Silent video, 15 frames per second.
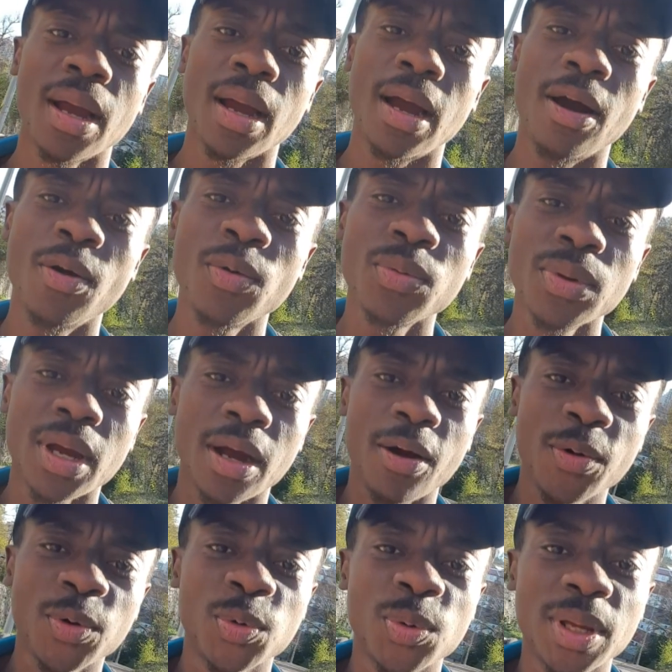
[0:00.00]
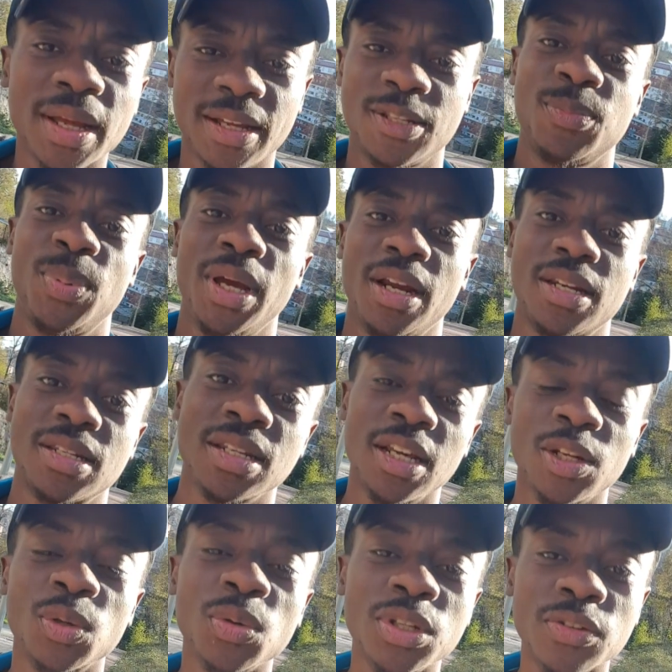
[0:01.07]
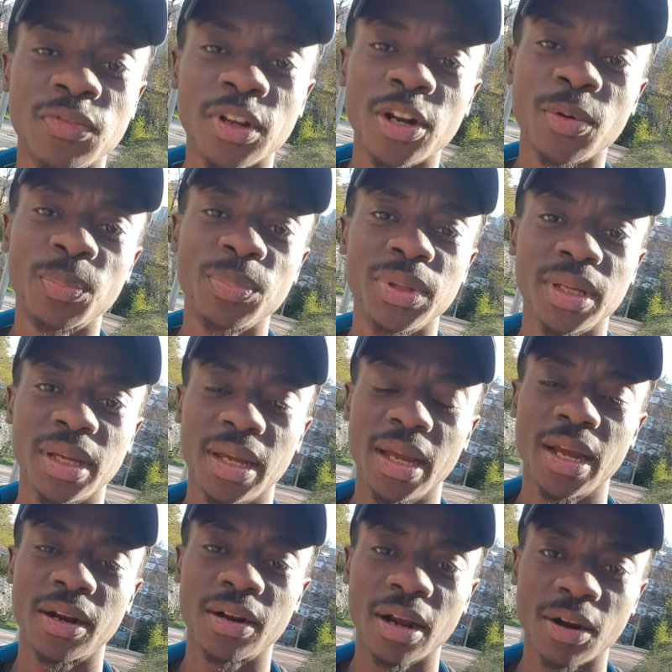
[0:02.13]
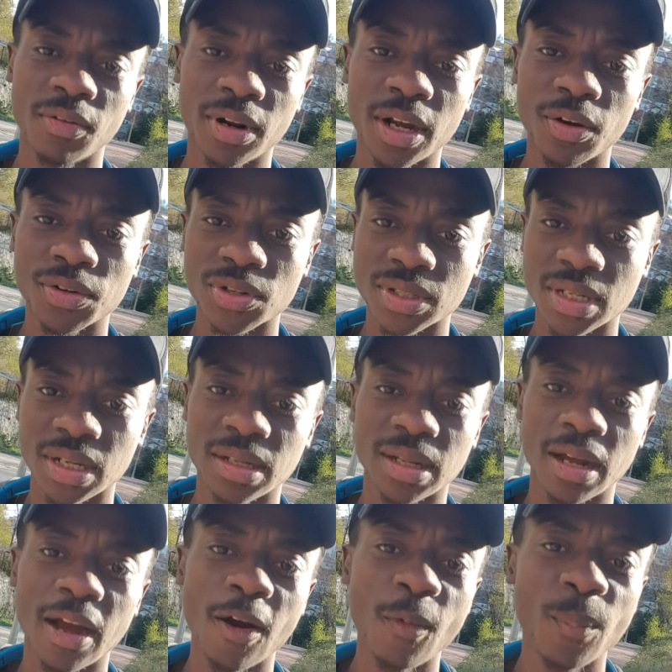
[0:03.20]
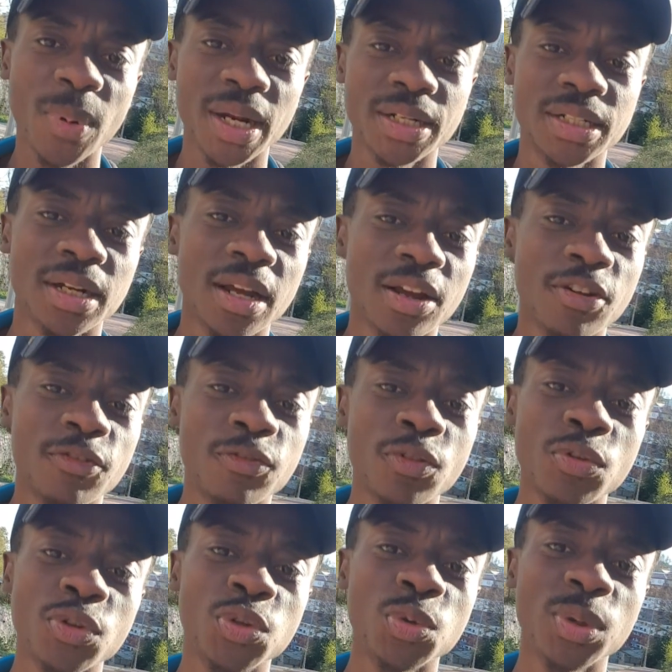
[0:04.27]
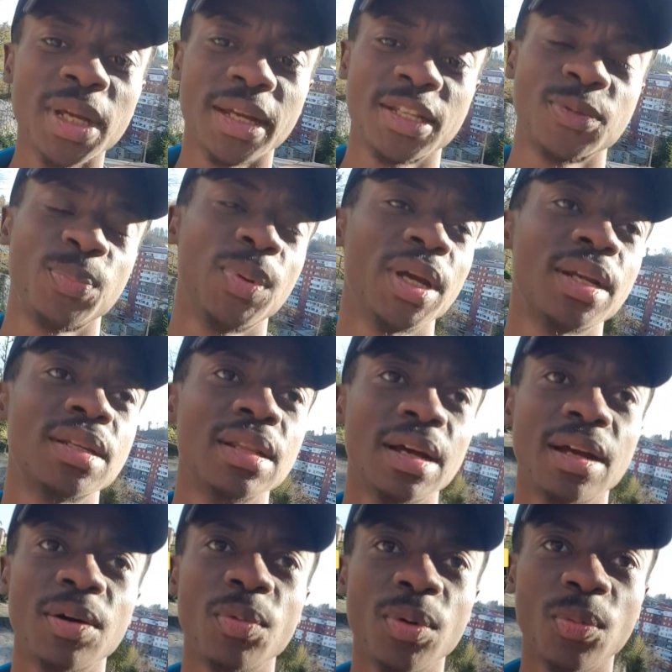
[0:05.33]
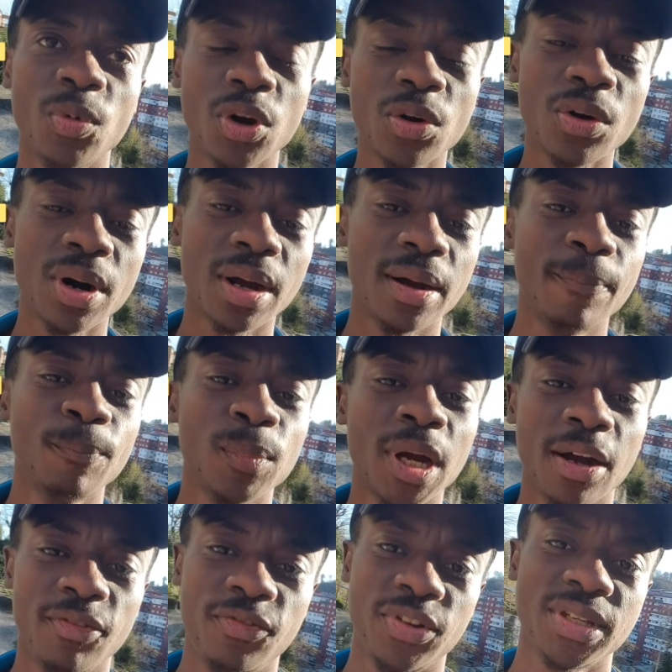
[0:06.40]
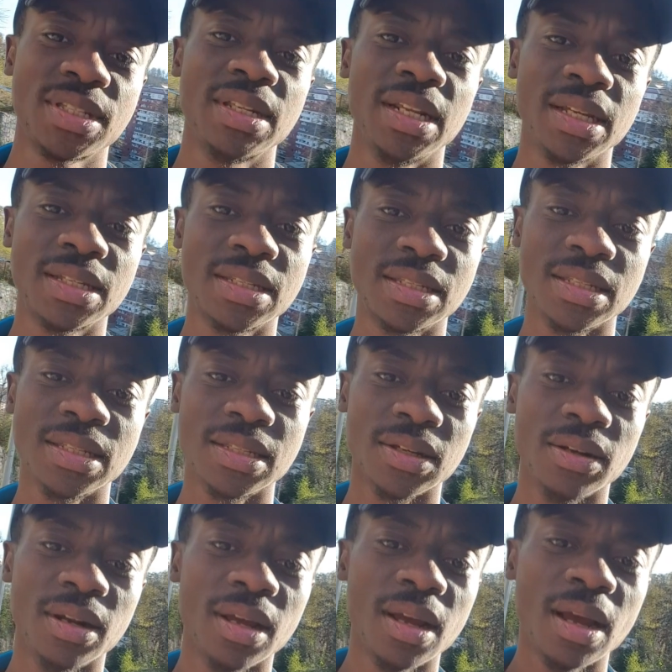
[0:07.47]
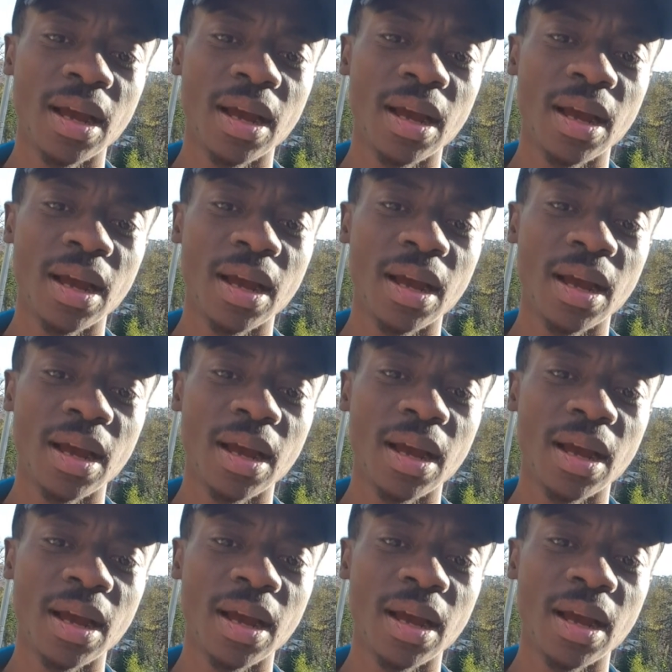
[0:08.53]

How do we expect to develop the agriculture sector? How much food do we expect that we're gonna harvest next season?